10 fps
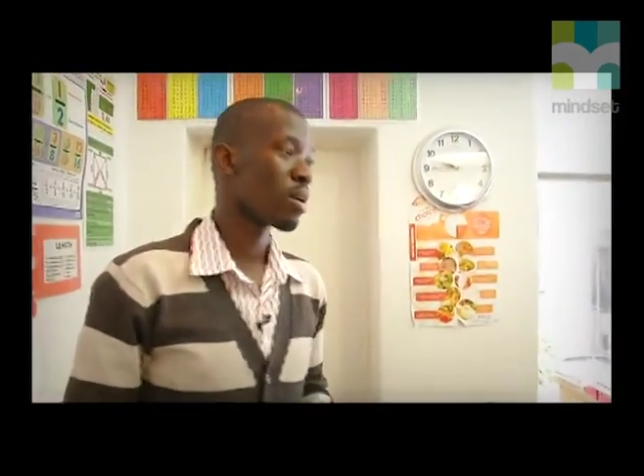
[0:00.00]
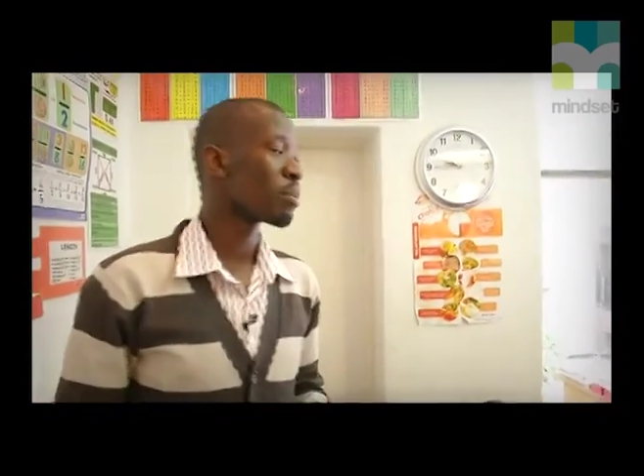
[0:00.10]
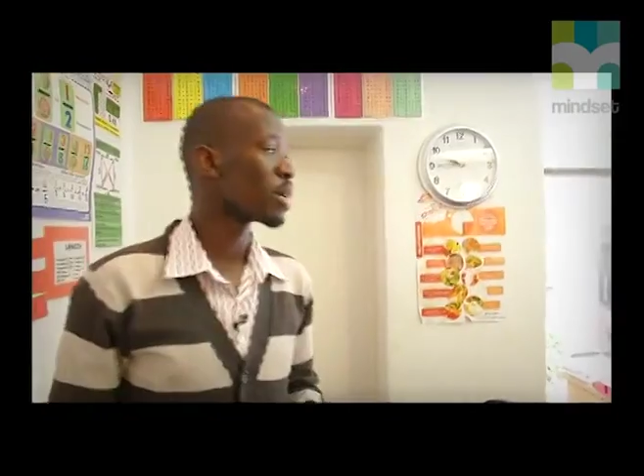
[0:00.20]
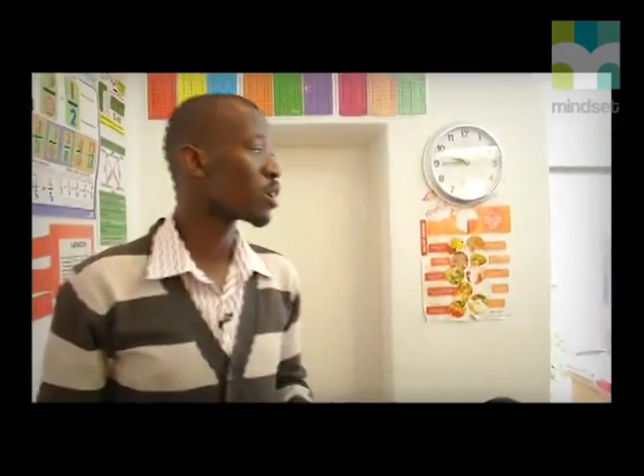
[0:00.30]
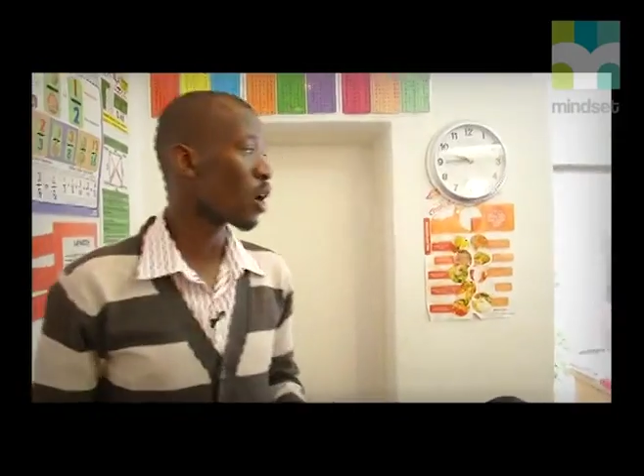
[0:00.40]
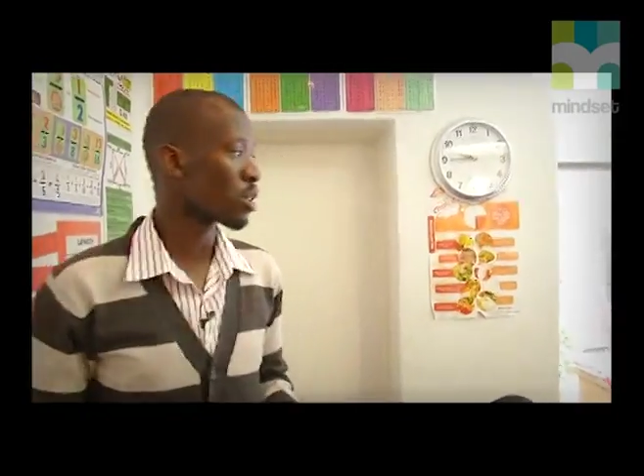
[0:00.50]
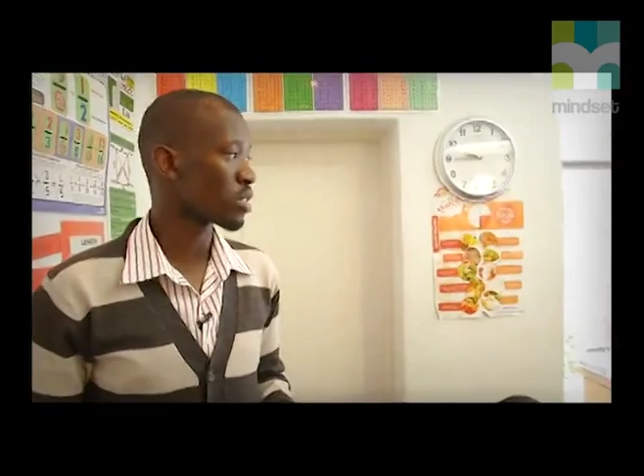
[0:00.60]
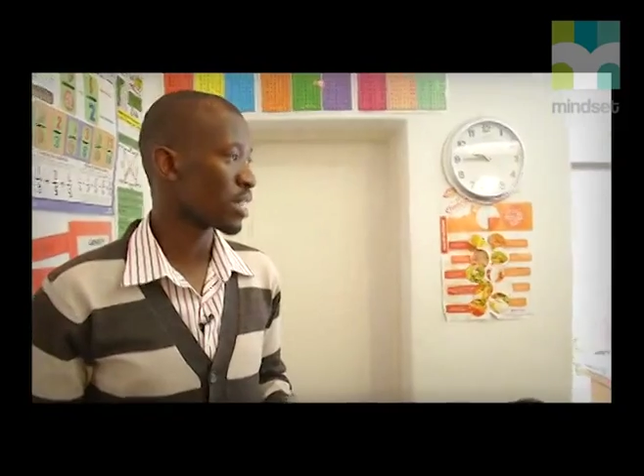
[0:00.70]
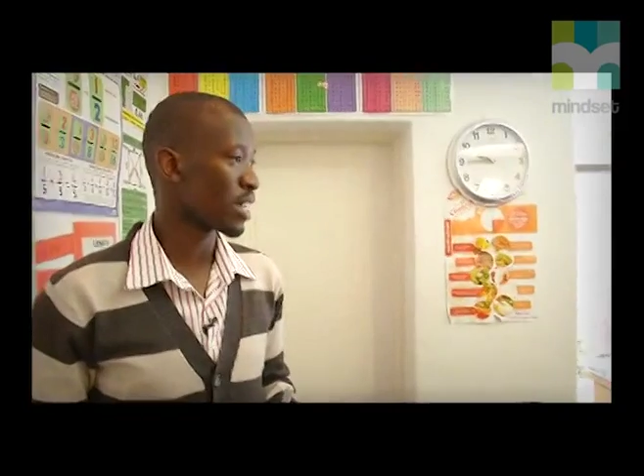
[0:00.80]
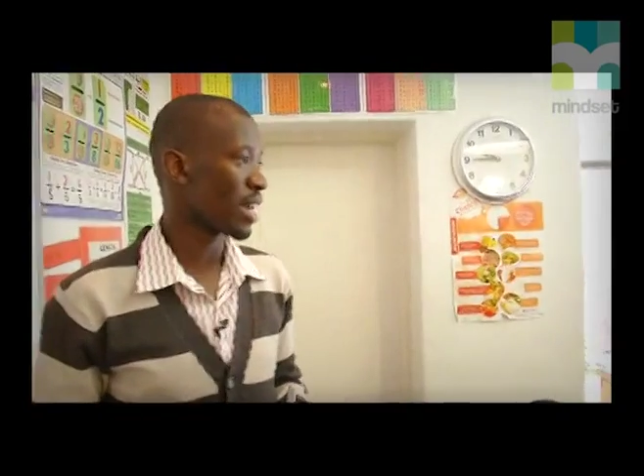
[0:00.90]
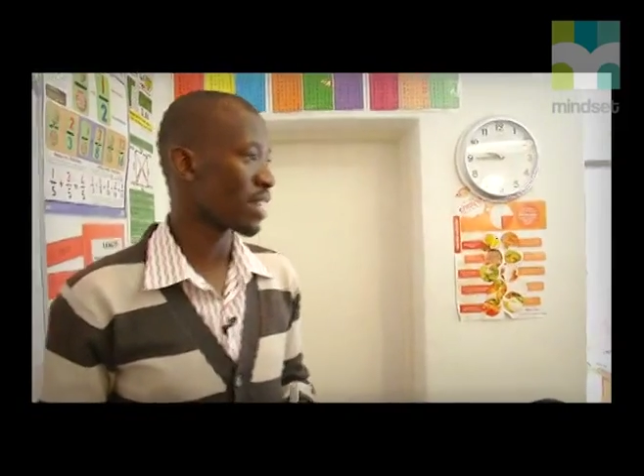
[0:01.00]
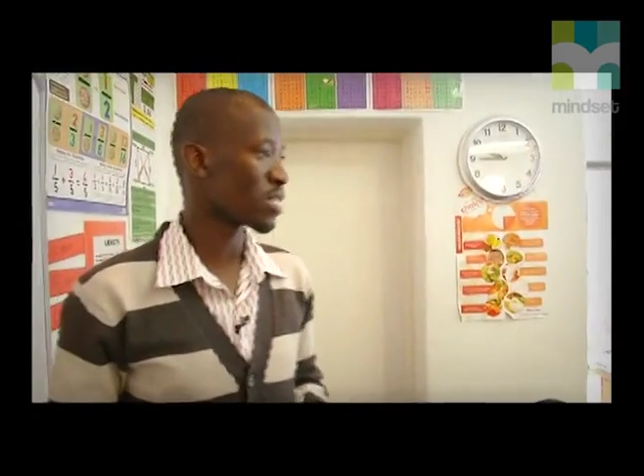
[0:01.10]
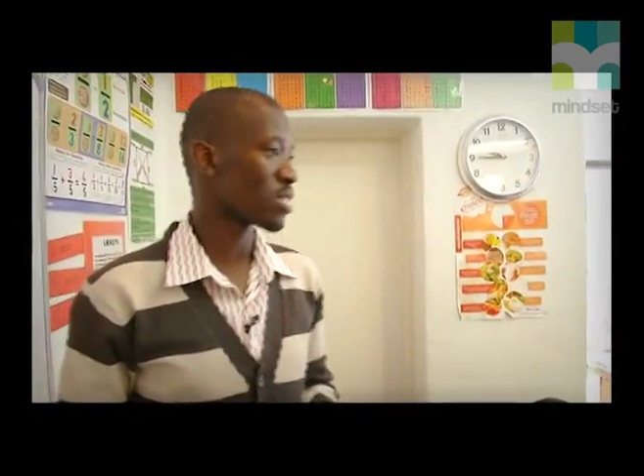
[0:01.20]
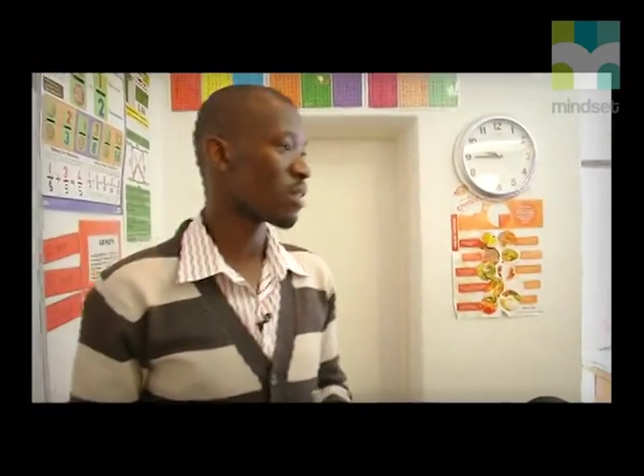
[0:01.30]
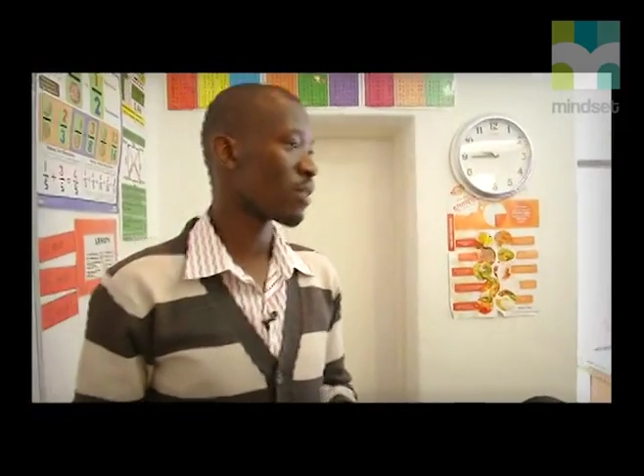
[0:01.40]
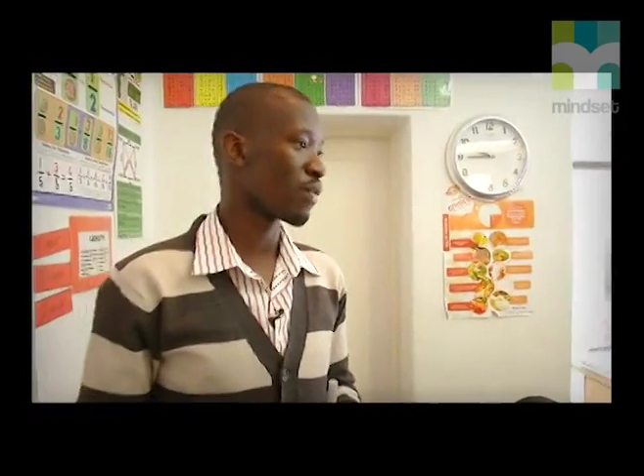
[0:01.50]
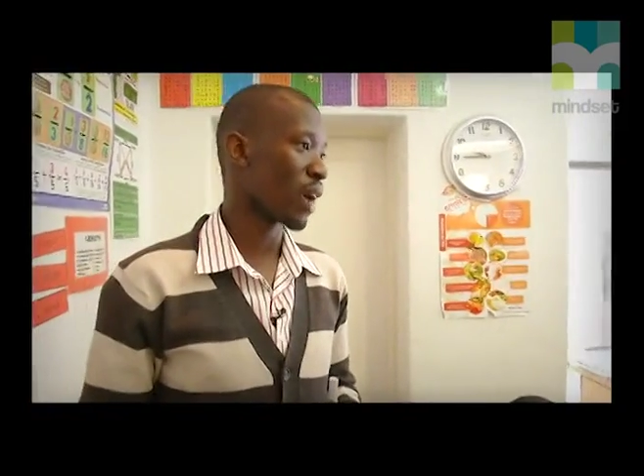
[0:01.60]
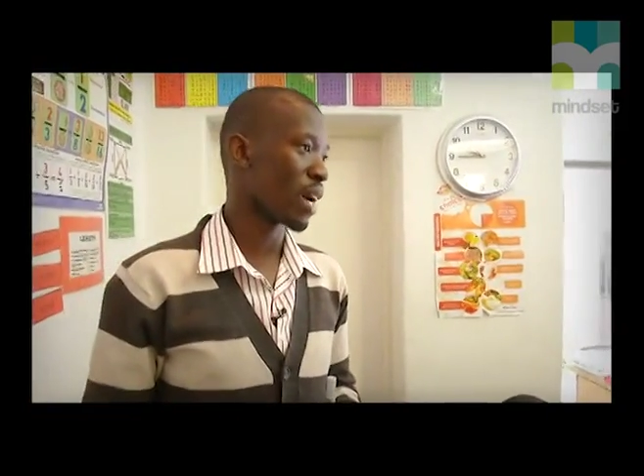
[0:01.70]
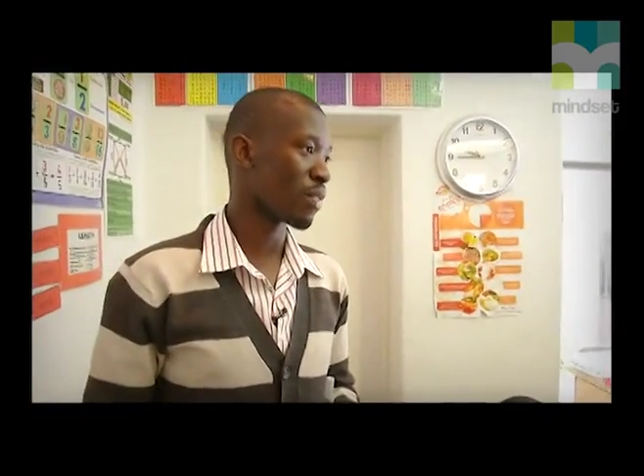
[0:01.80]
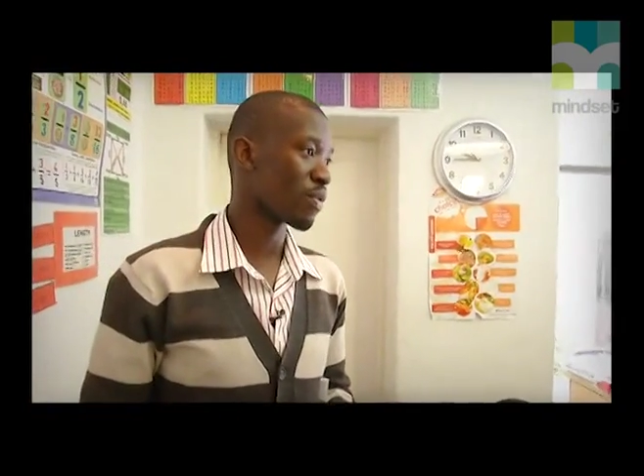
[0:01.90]
because it has
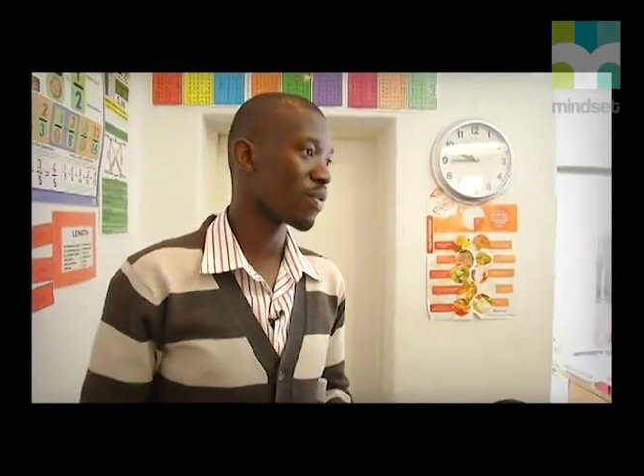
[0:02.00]
five